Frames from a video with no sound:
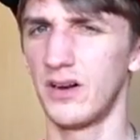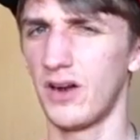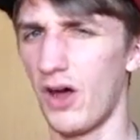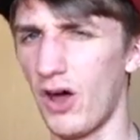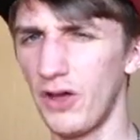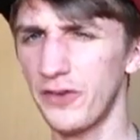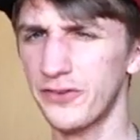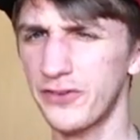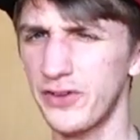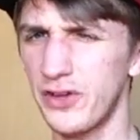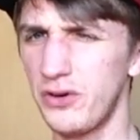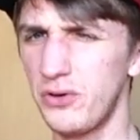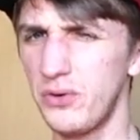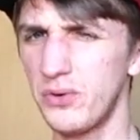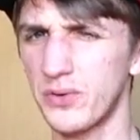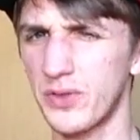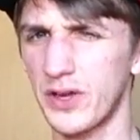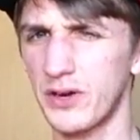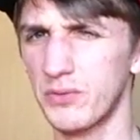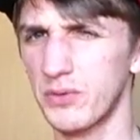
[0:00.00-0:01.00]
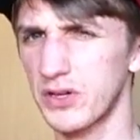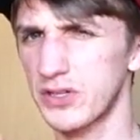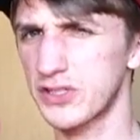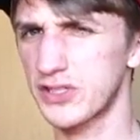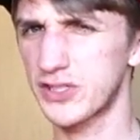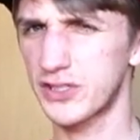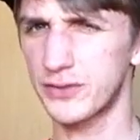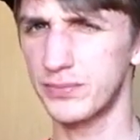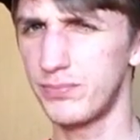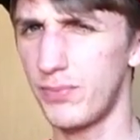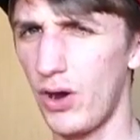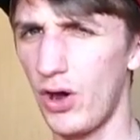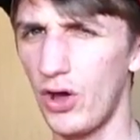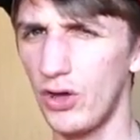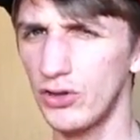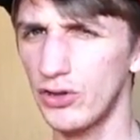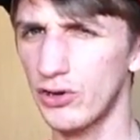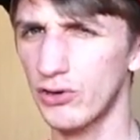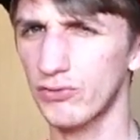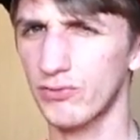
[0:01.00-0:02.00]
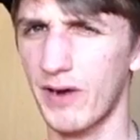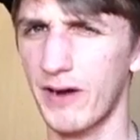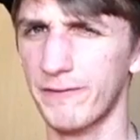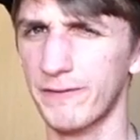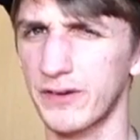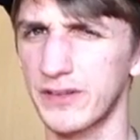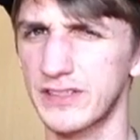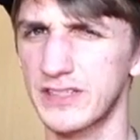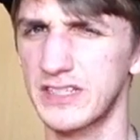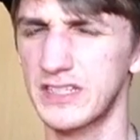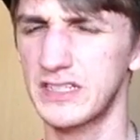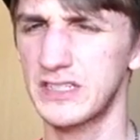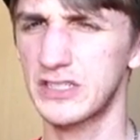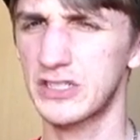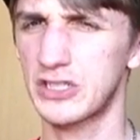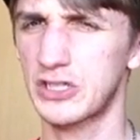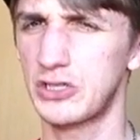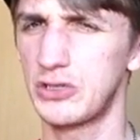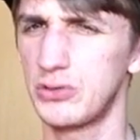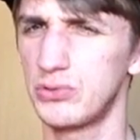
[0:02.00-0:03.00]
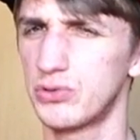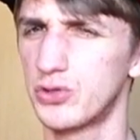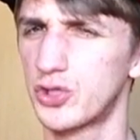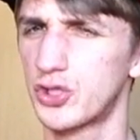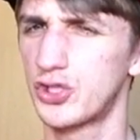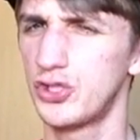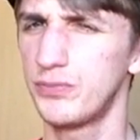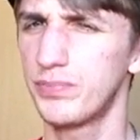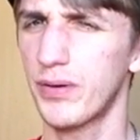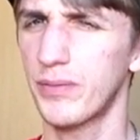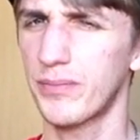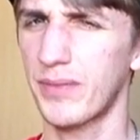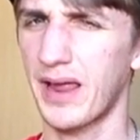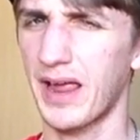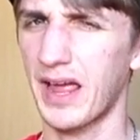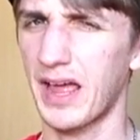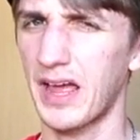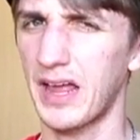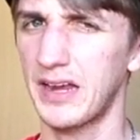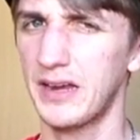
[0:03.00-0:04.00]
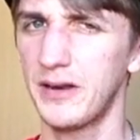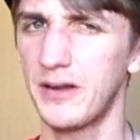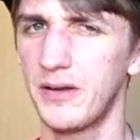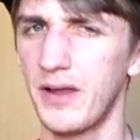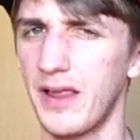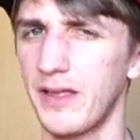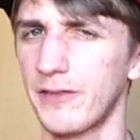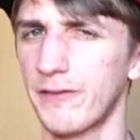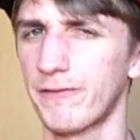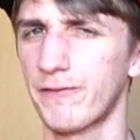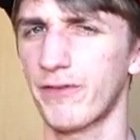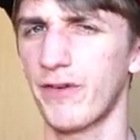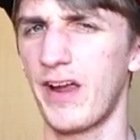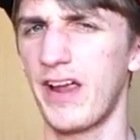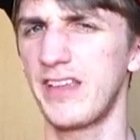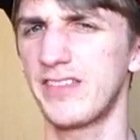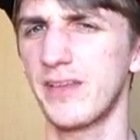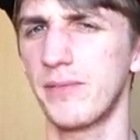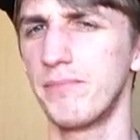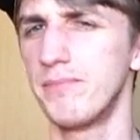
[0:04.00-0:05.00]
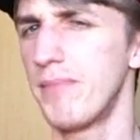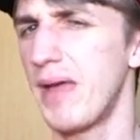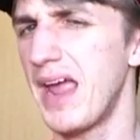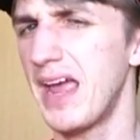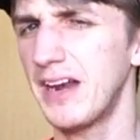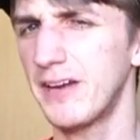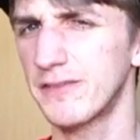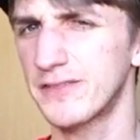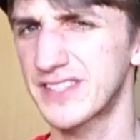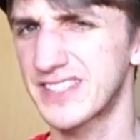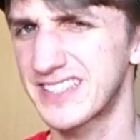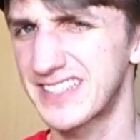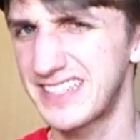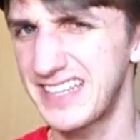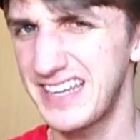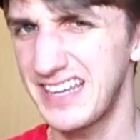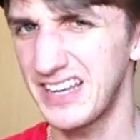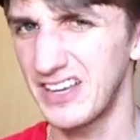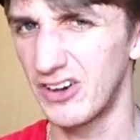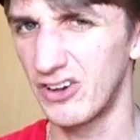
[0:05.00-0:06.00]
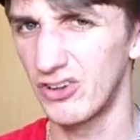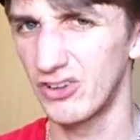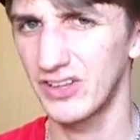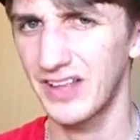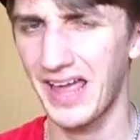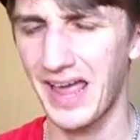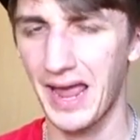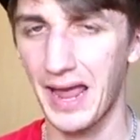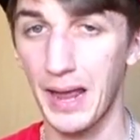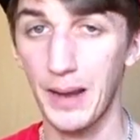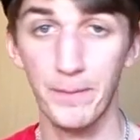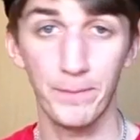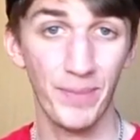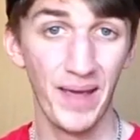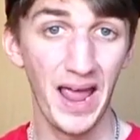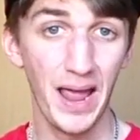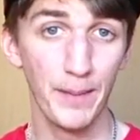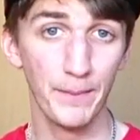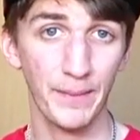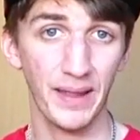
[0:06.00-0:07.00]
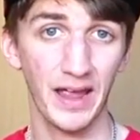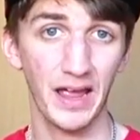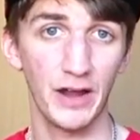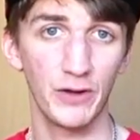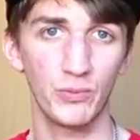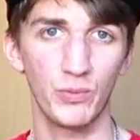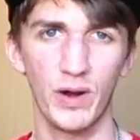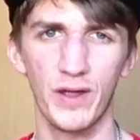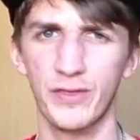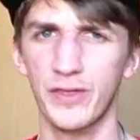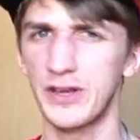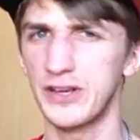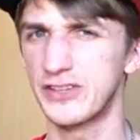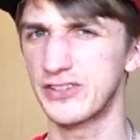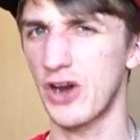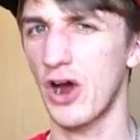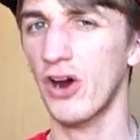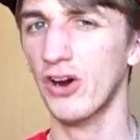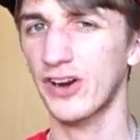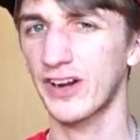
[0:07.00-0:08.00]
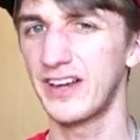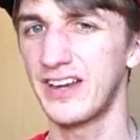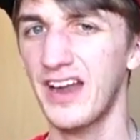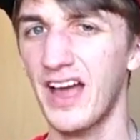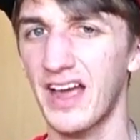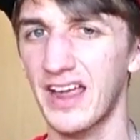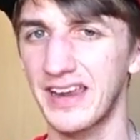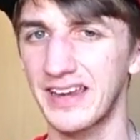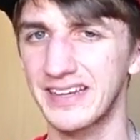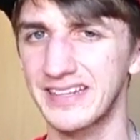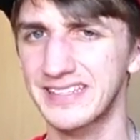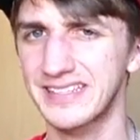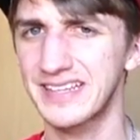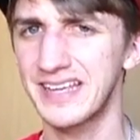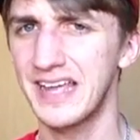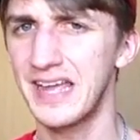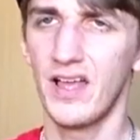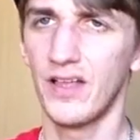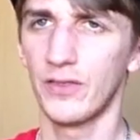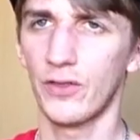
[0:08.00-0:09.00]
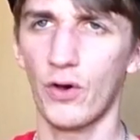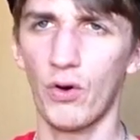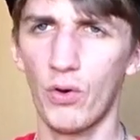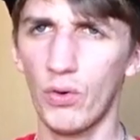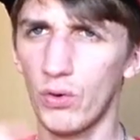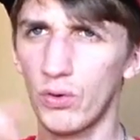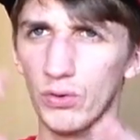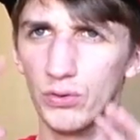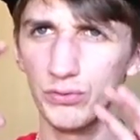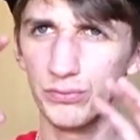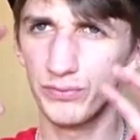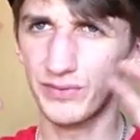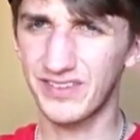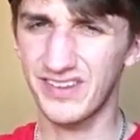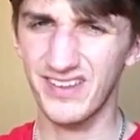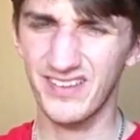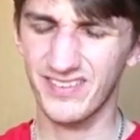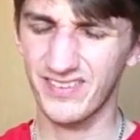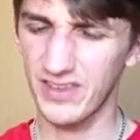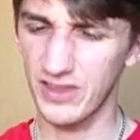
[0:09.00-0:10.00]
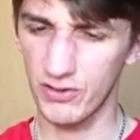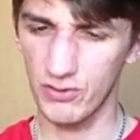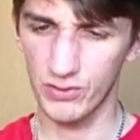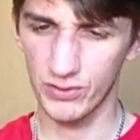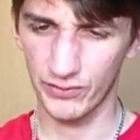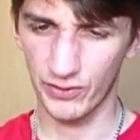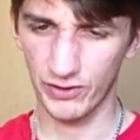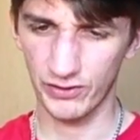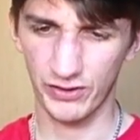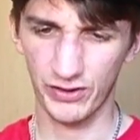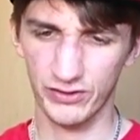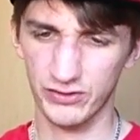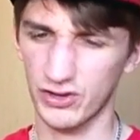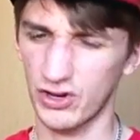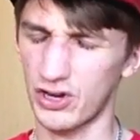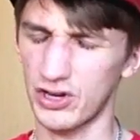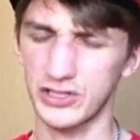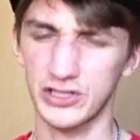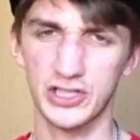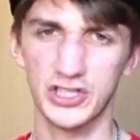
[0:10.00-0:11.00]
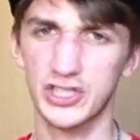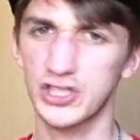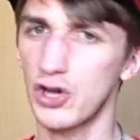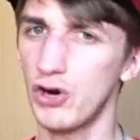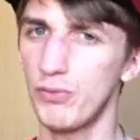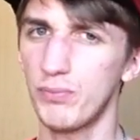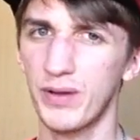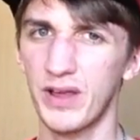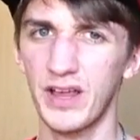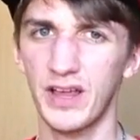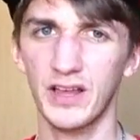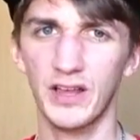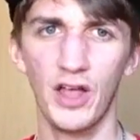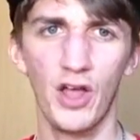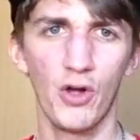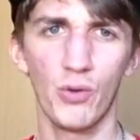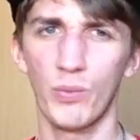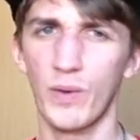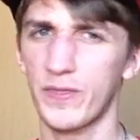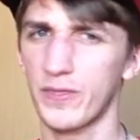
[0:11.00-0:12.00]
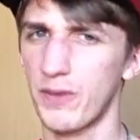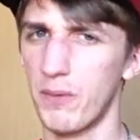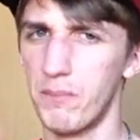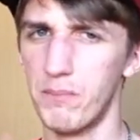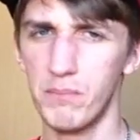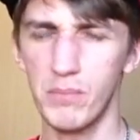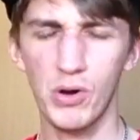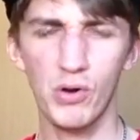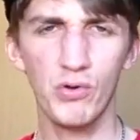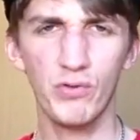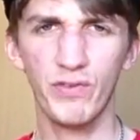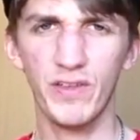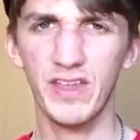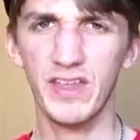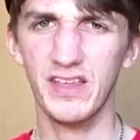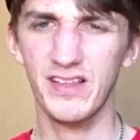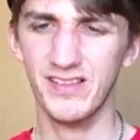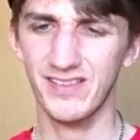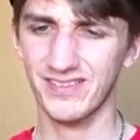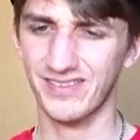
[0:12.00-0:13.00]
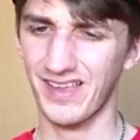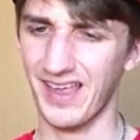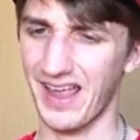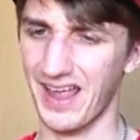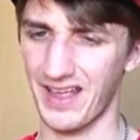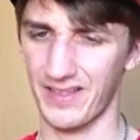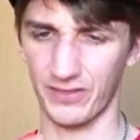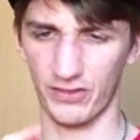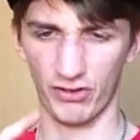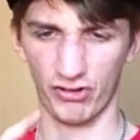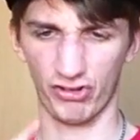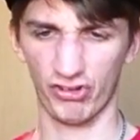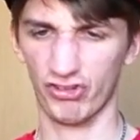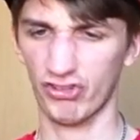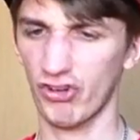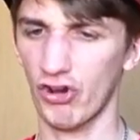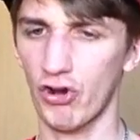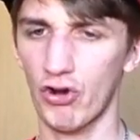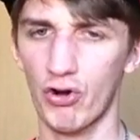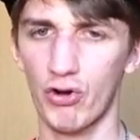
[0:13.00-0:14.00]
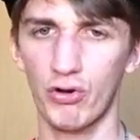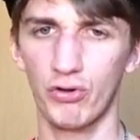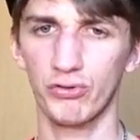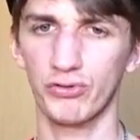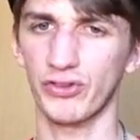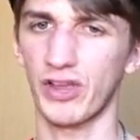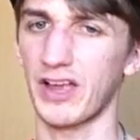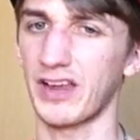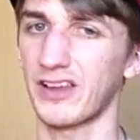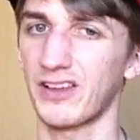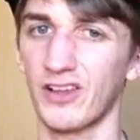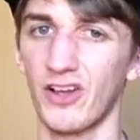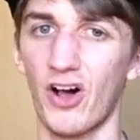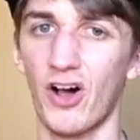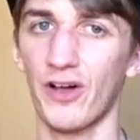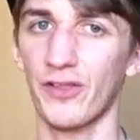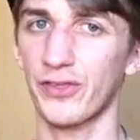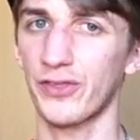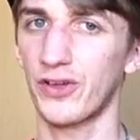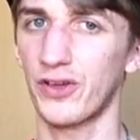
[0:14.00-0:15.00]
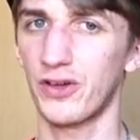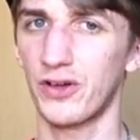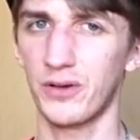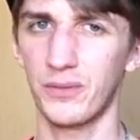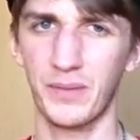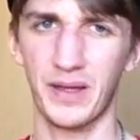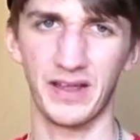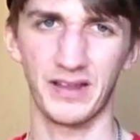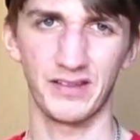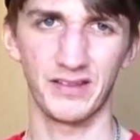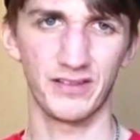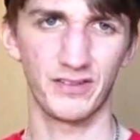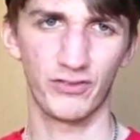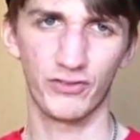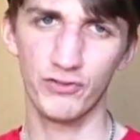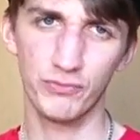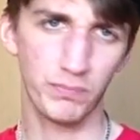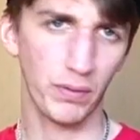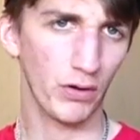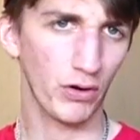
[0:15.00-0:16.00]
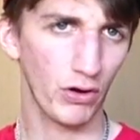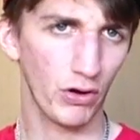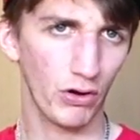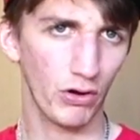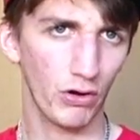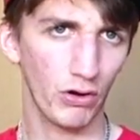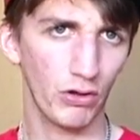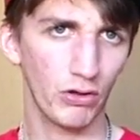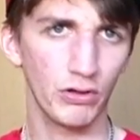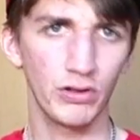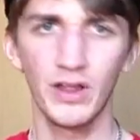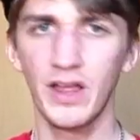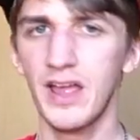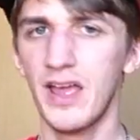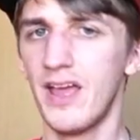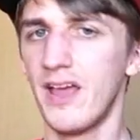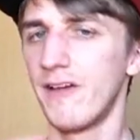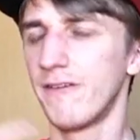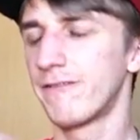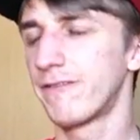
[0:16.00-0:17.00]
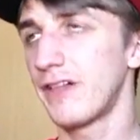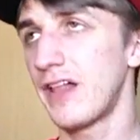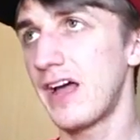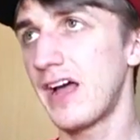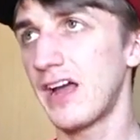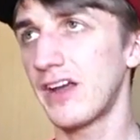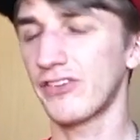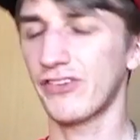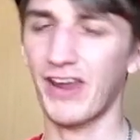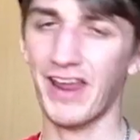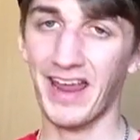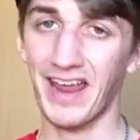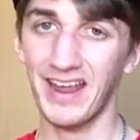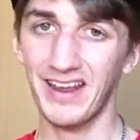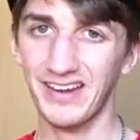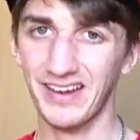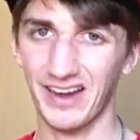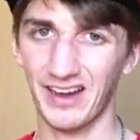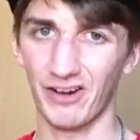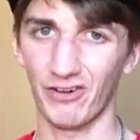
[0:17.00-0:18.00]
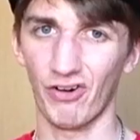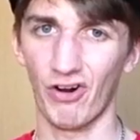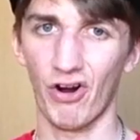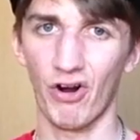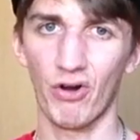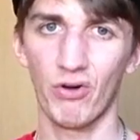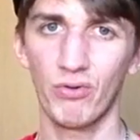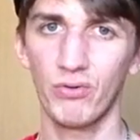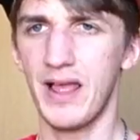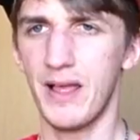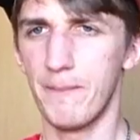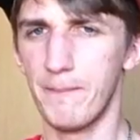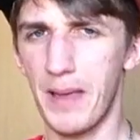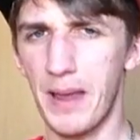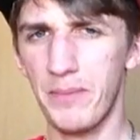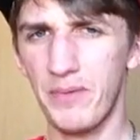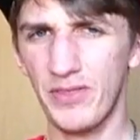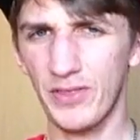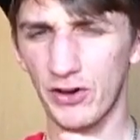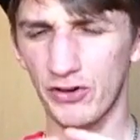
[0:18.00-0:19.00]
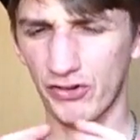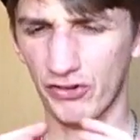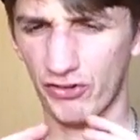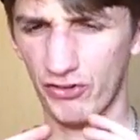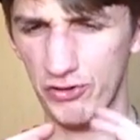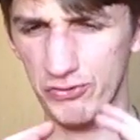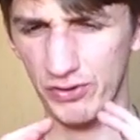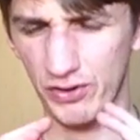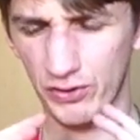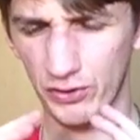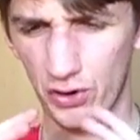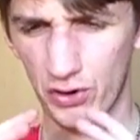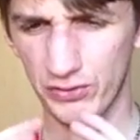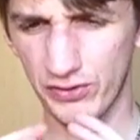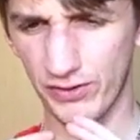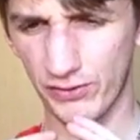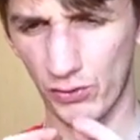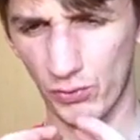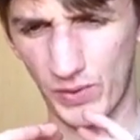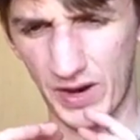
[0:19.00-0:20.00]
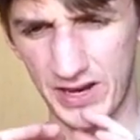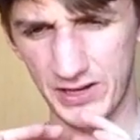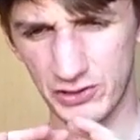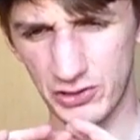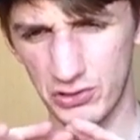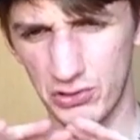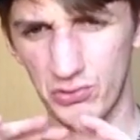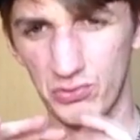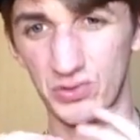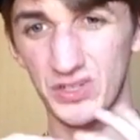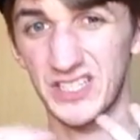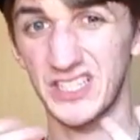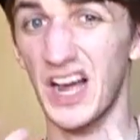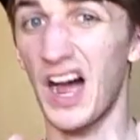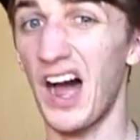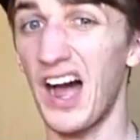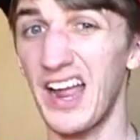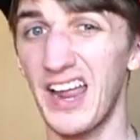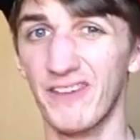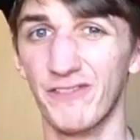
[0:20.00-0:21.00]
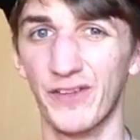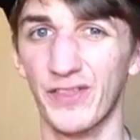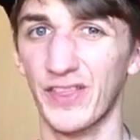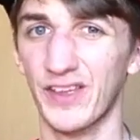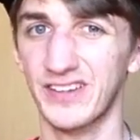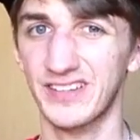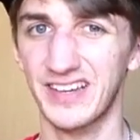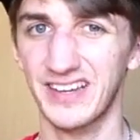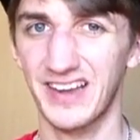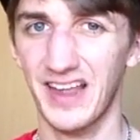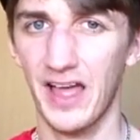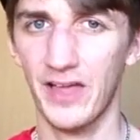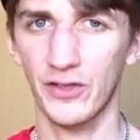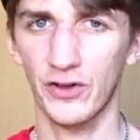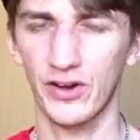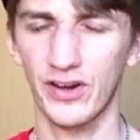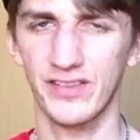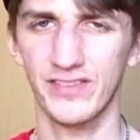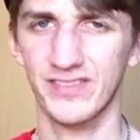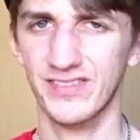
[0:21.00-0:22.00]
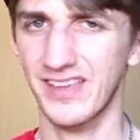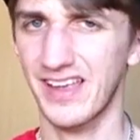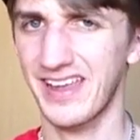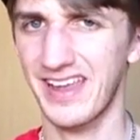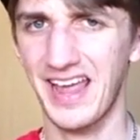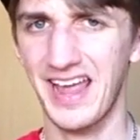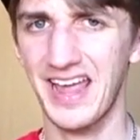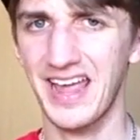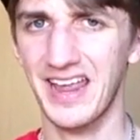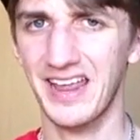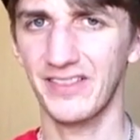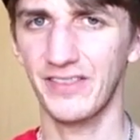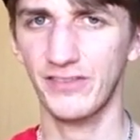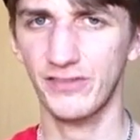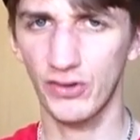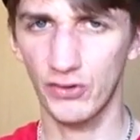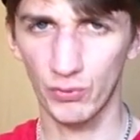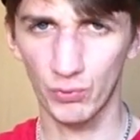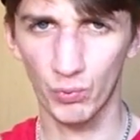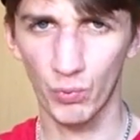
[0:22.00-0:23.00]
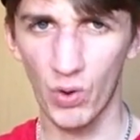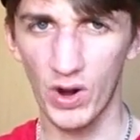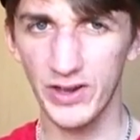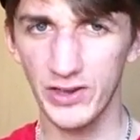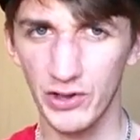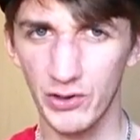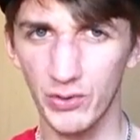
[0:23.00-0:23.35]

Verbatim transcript: Also, there were small little references to Superman in the phrase Man of Steel and Batman with Dark Knight. The whole DC universe has gone so big with the movies and the shows like Gotham and Supergirl, Flash, and Arrow. Maybe they're just using those as a way to tie everything together and say, hey, this is one